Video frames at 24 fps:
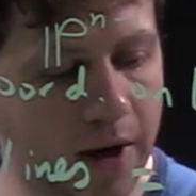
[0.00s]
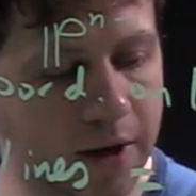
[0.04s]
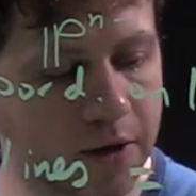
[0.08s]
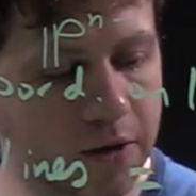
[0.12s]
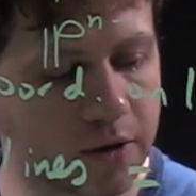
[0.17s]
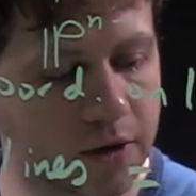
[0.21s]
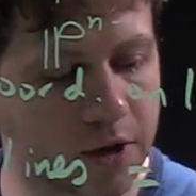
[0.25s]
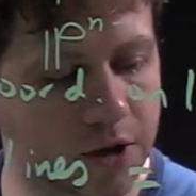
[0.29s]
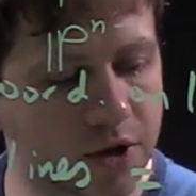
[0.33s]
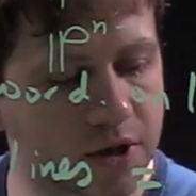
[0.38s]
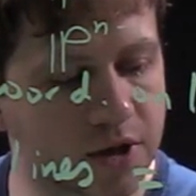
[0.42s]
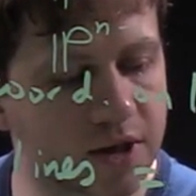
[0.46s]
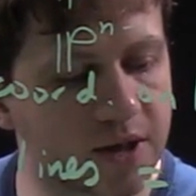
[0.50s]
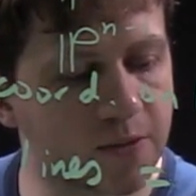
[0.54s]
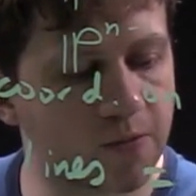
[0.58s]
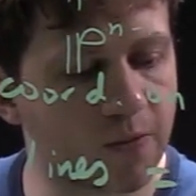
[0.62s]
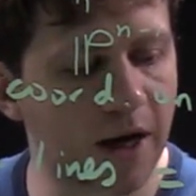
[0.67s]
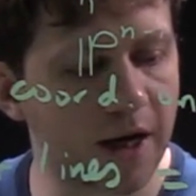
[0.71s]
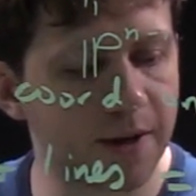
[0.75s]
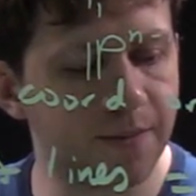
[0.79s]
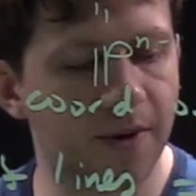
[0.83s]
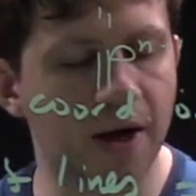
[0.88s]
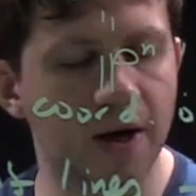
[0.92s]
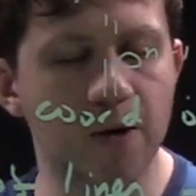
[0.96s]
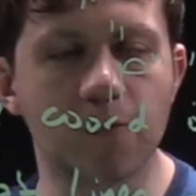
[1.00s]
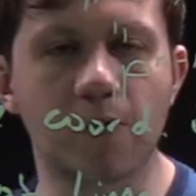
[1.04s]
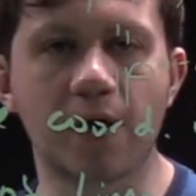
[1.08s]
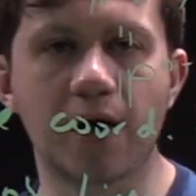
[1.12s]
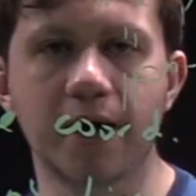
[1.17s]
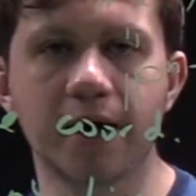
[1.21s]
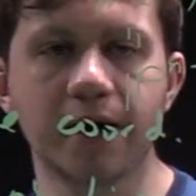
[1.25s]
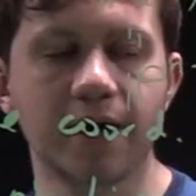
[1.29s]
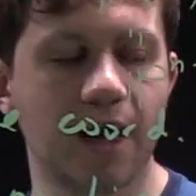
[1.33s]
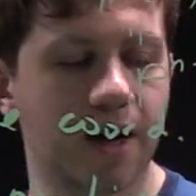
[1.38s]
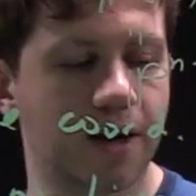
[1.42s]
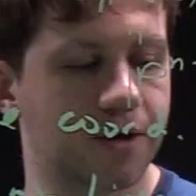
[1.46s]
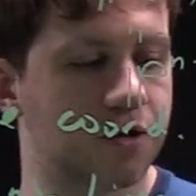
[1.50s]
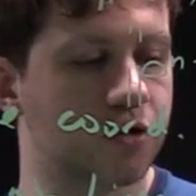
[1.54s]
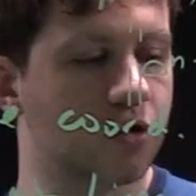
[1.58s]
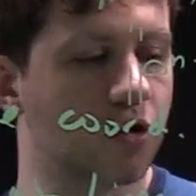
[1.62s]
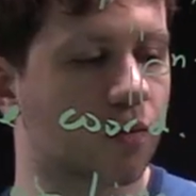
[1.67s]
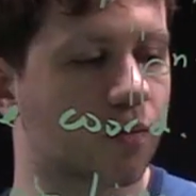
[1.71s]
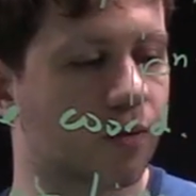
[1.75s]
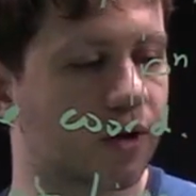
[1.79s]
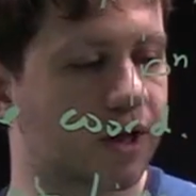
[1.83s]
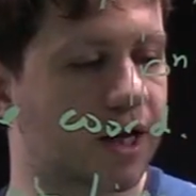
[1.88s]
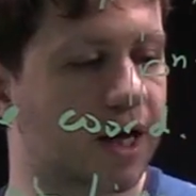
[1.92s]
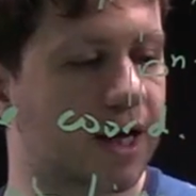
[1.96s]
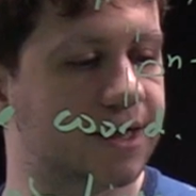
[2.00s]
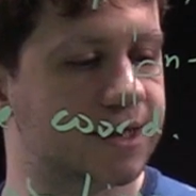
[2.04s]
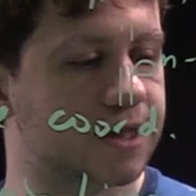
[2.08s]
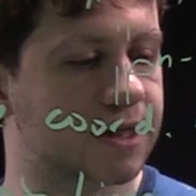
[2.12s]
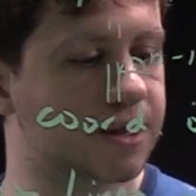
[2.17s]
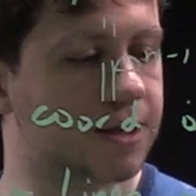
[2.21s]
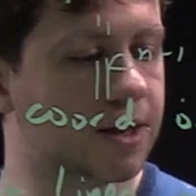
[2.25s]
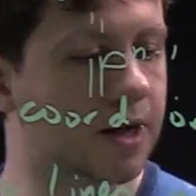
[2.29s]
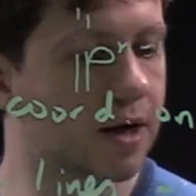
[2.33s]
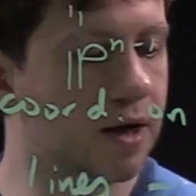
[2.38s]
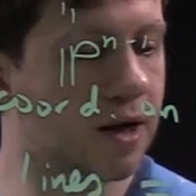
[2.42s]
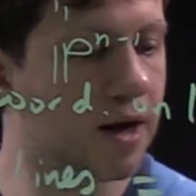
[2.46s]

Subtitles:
You can just divide by y and normalize it.